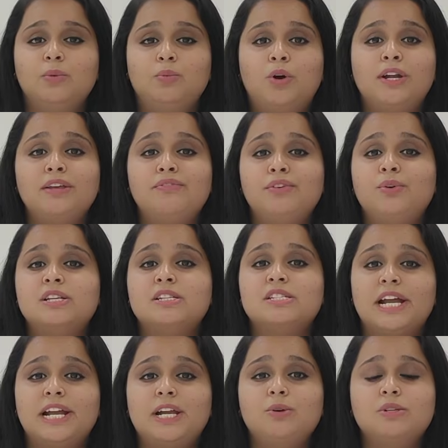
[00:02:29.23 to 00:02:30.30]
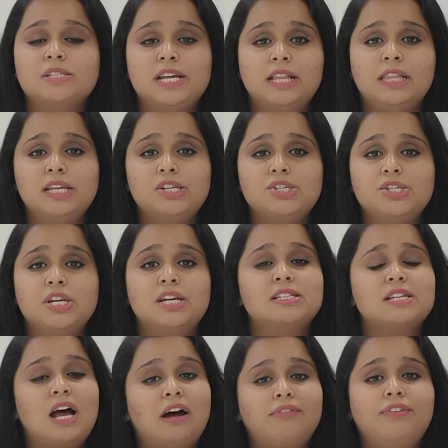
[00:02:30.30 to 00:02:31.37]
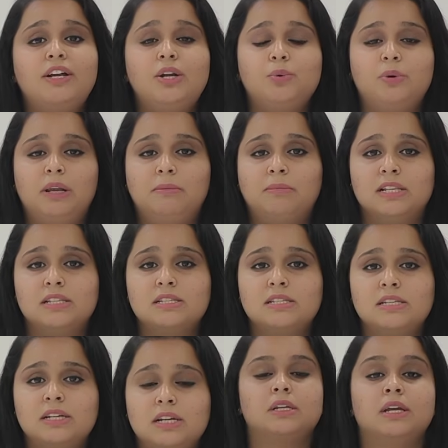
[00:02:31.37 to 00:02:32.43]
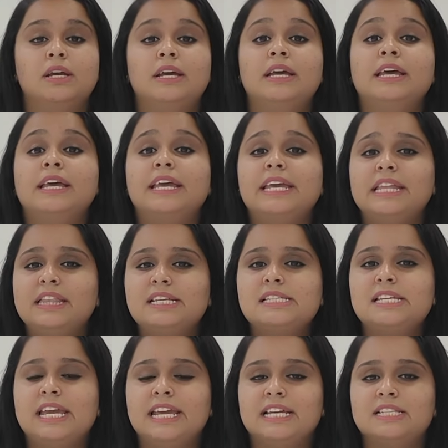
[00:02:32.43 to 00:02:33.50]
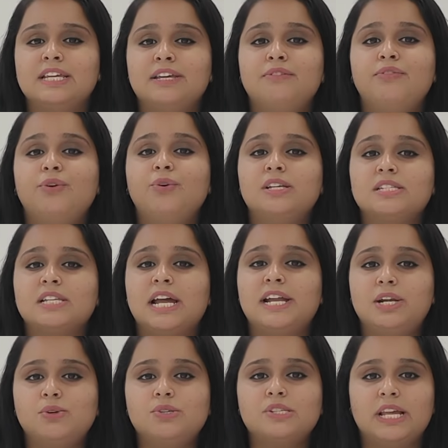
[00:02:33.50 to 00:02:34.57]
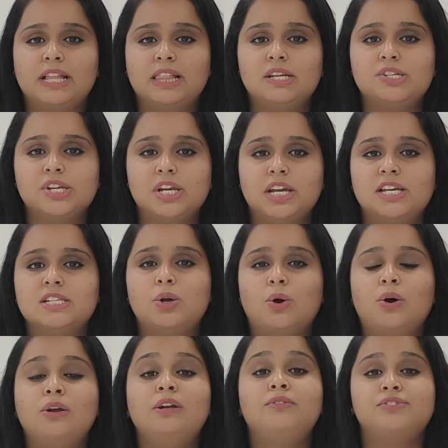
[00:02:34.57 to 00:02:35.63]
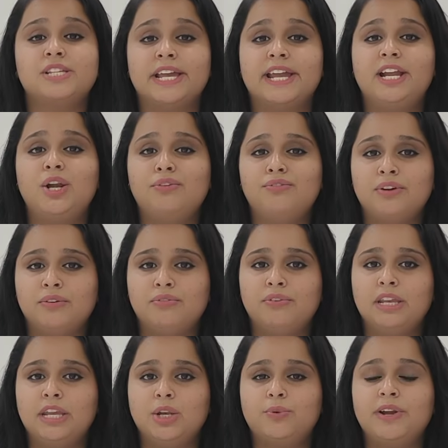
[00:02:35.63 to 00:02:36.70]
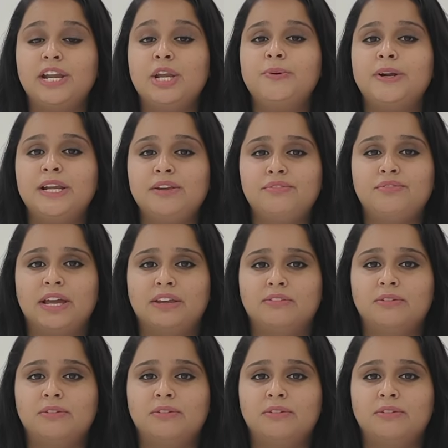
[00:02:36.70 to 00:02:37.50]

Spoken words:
what if you decide to sell these shares after 12 months. In this case, if you decide to sell the shares on 2nd of February 2025